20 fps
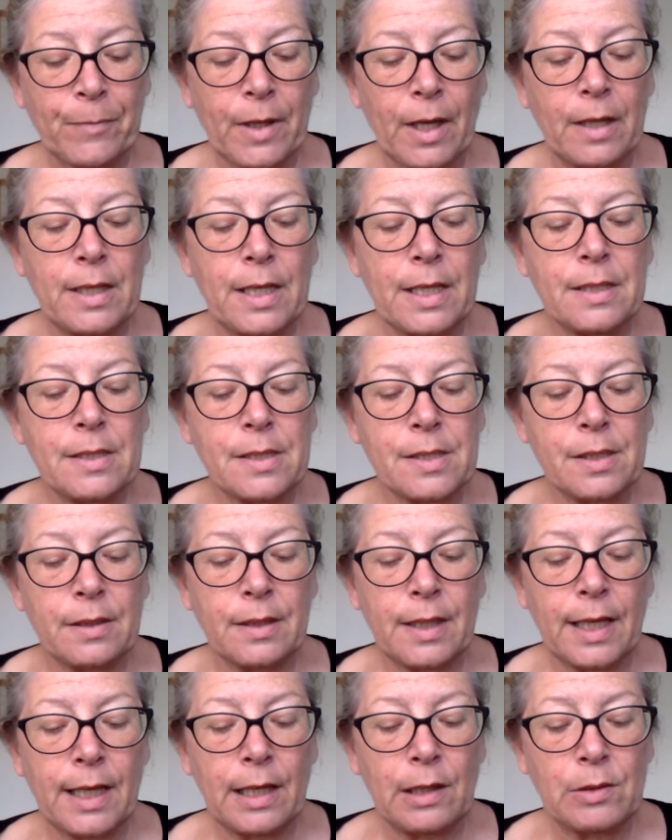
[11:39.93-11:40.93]
An instant
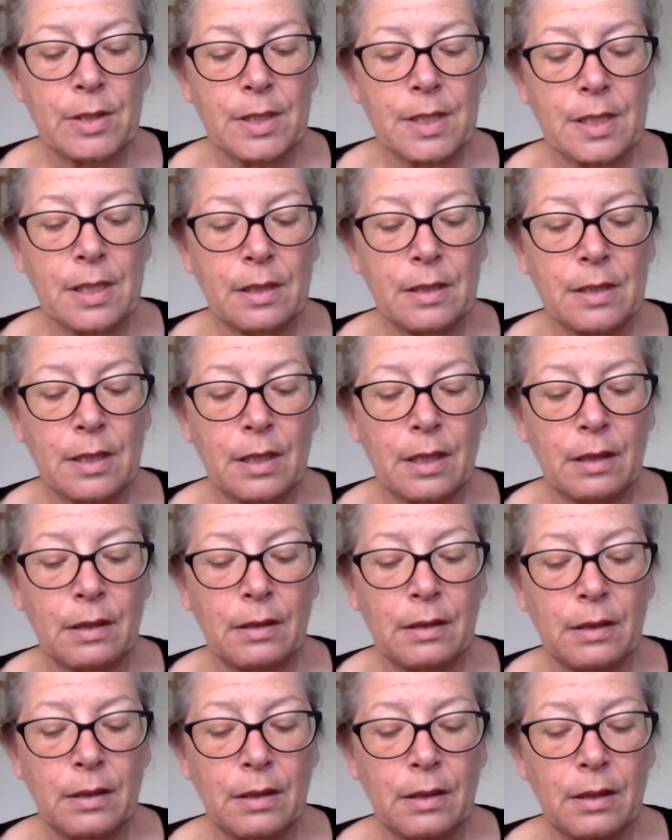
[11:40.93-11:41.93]
they held asunder,
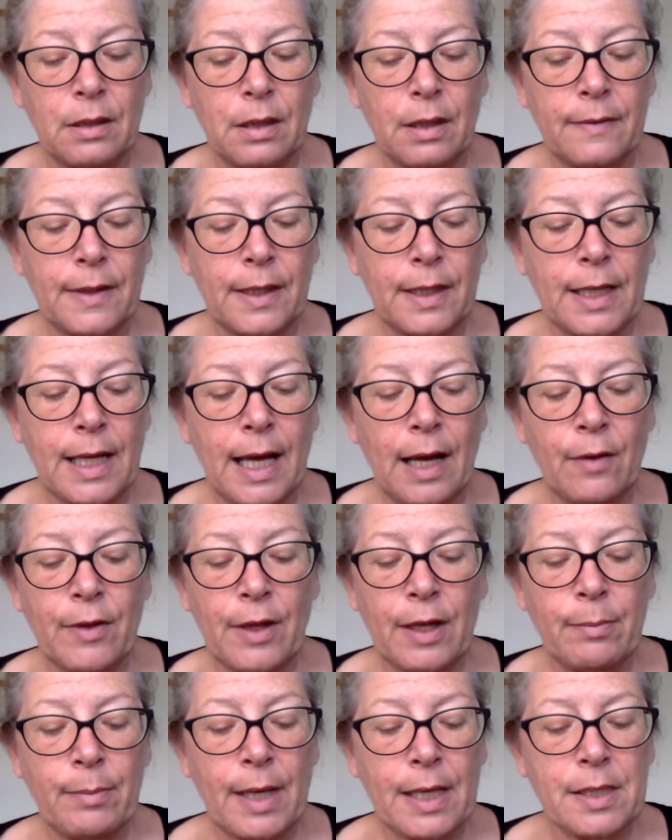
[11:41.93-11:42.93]
and then how
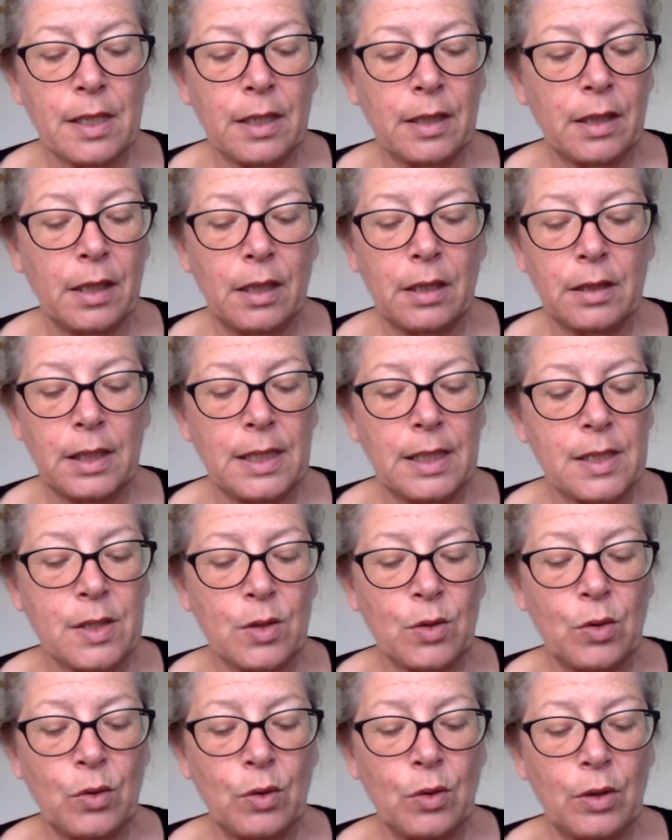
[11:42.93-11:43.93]
they met I hardly
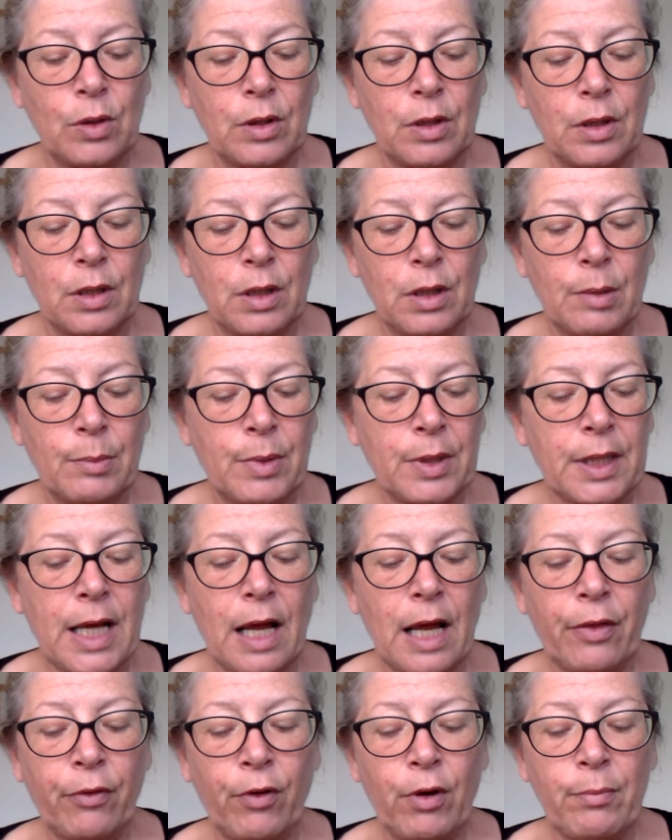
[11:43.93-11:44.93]
saw. But
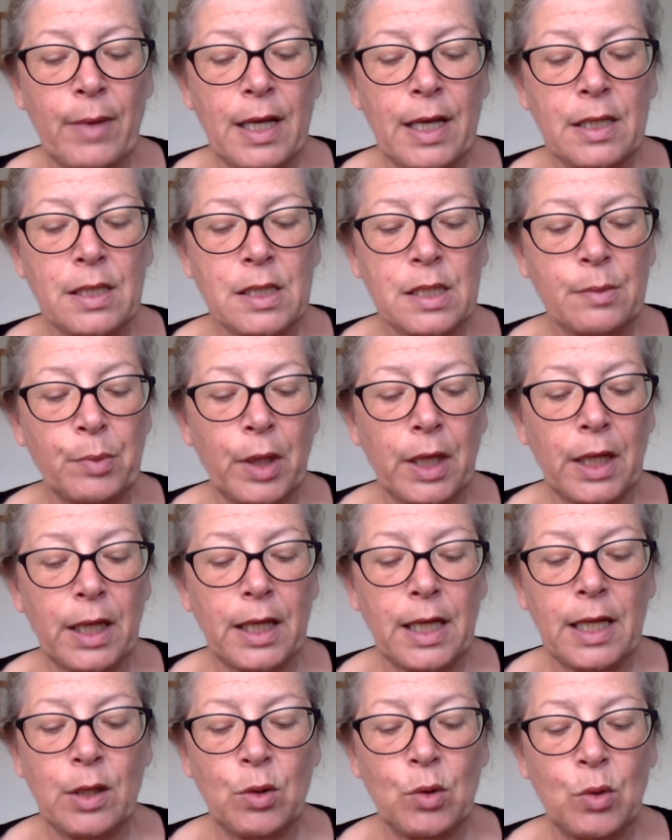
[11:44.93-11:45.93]
Catherine made a spring, and
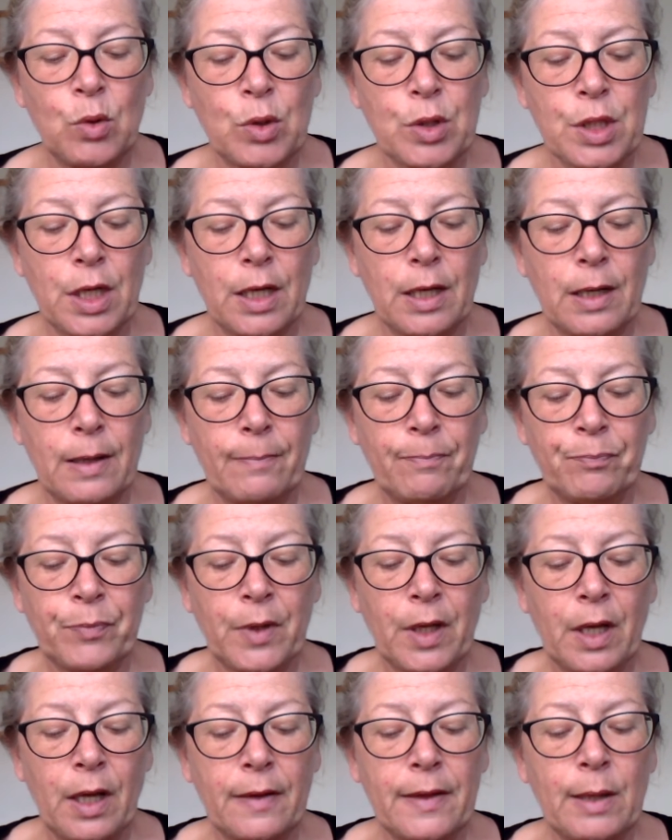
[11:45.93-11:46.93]
he caught her,
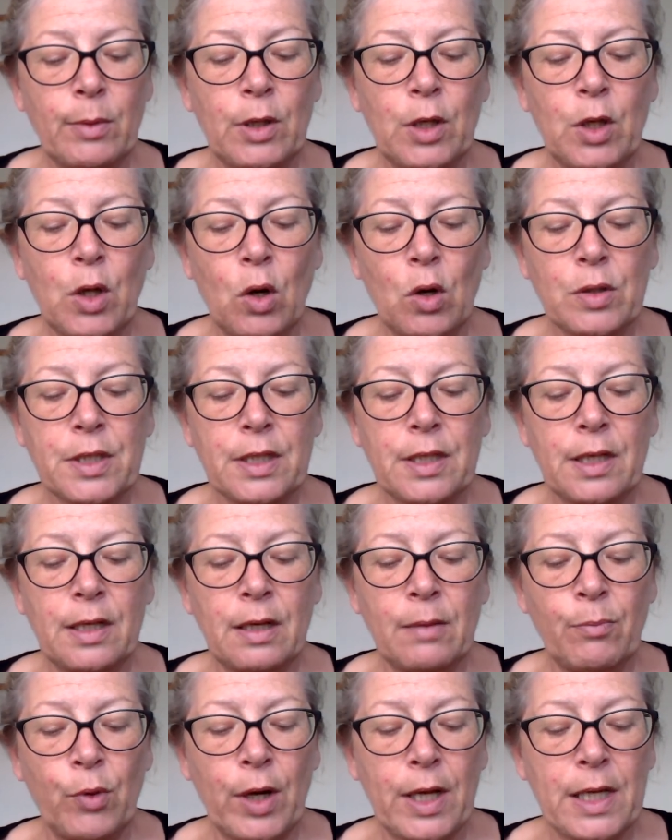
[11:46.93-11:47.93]
and they were locked in an
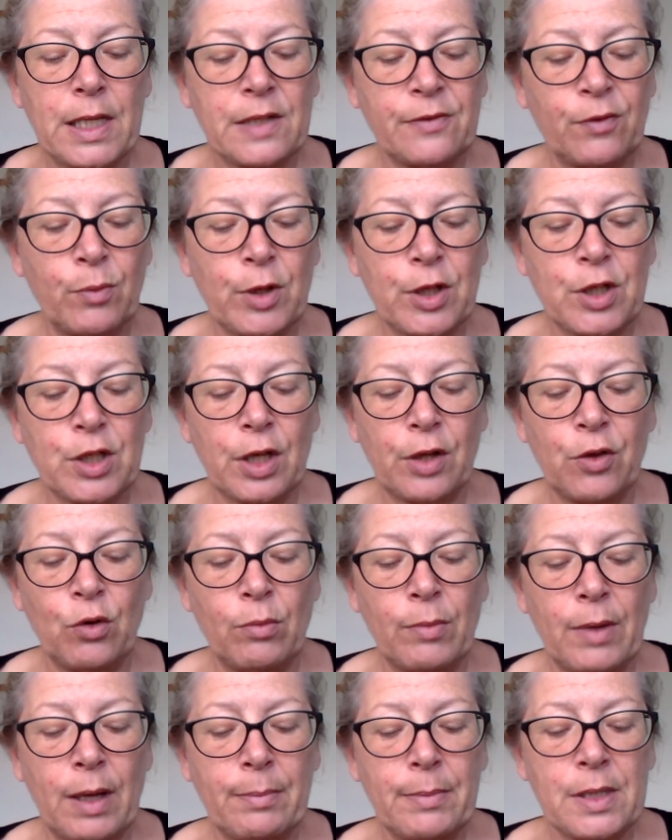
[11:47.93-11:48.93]
embrace from which I thought
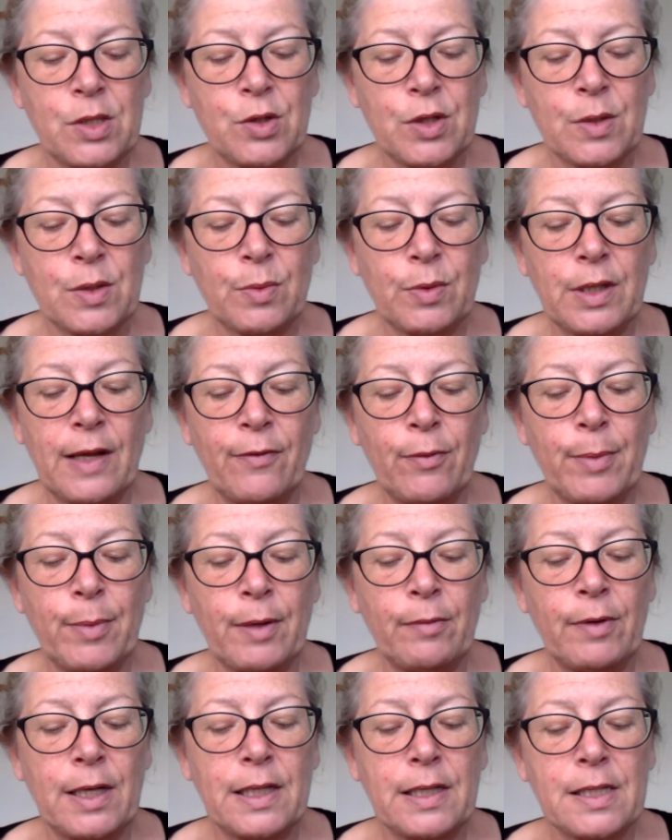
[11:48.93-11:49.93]
my mistress would never be
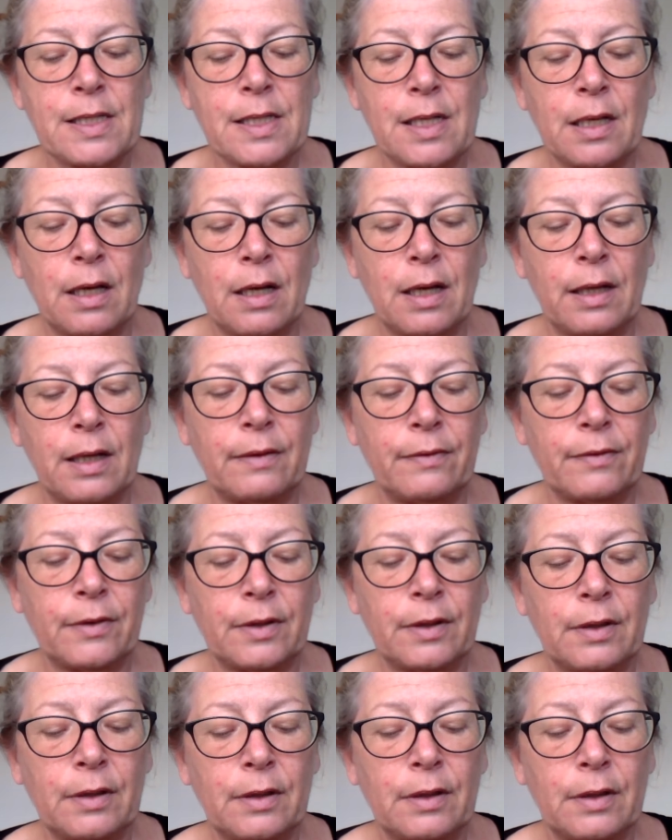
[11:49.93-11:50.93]
released alive.
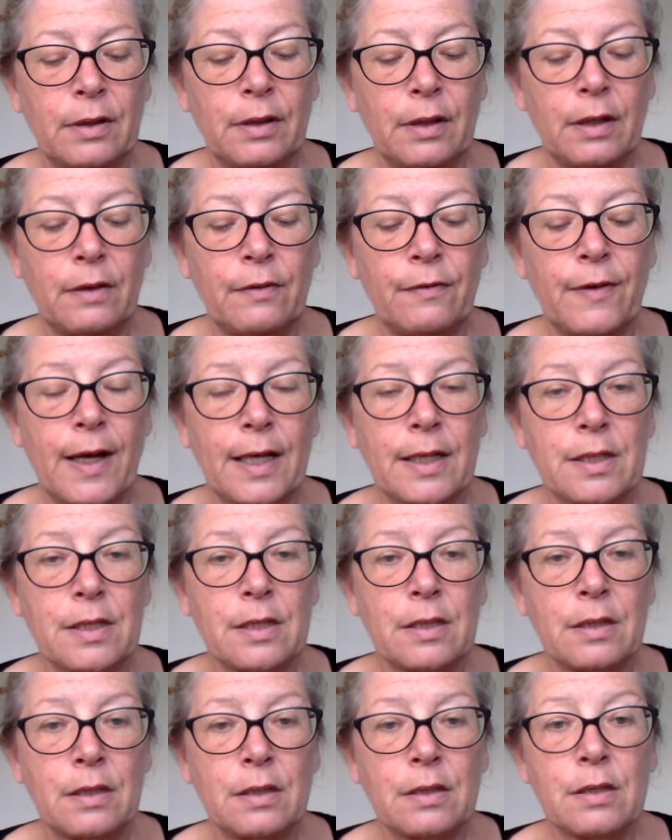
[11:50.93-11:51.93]
In fact,
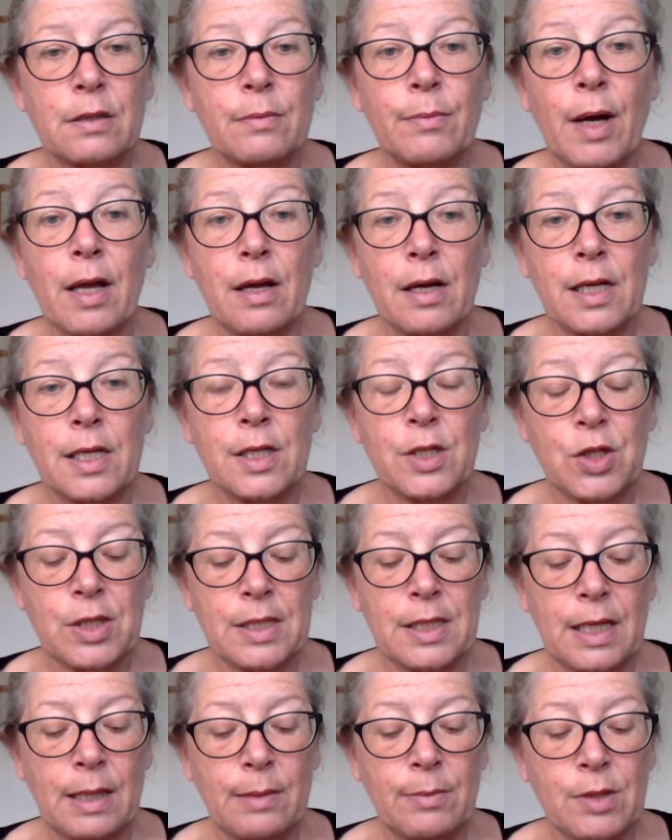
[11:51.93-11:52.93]
to my eyes she
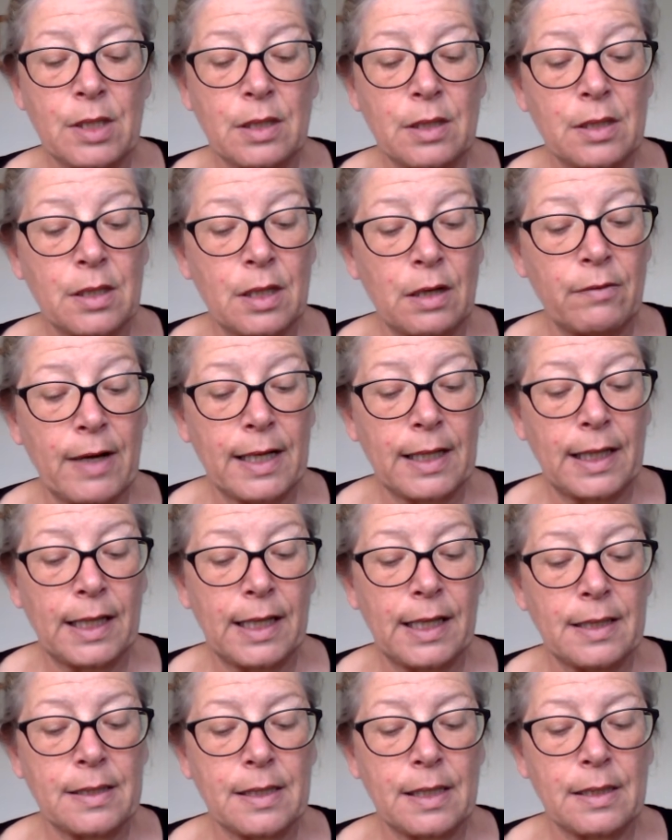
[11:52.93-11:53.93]
seemed directly
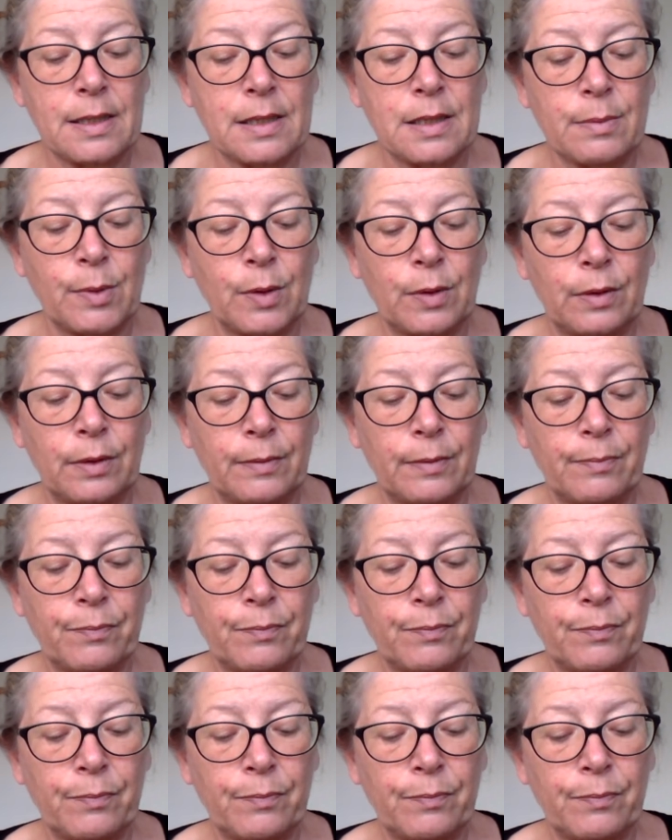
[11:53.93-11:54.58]
insensible.